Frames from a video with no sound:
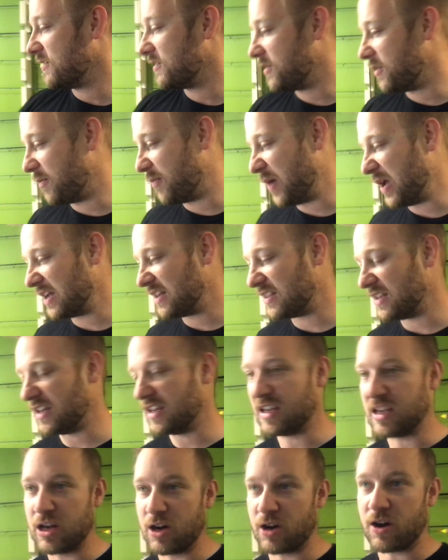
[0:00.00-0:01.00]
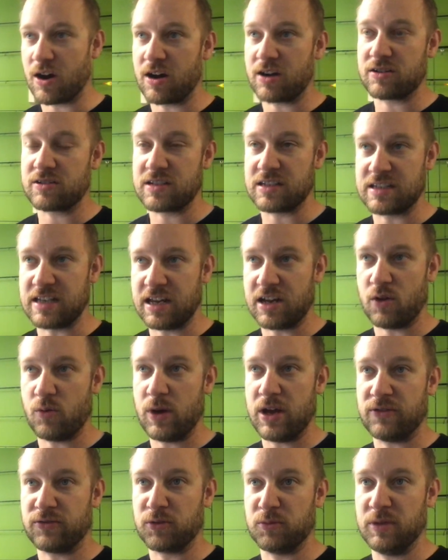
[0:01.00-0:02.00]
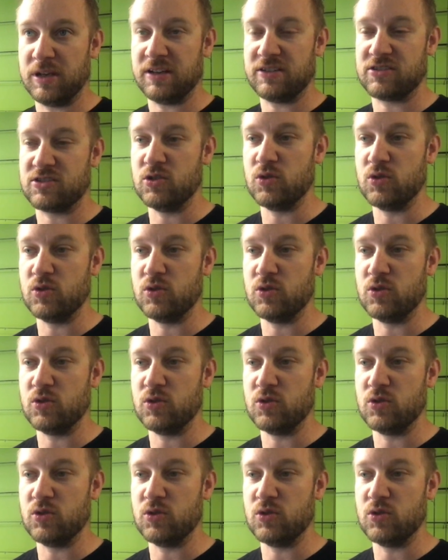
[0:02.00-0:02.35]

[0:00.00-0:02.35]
the big thing here to take away from these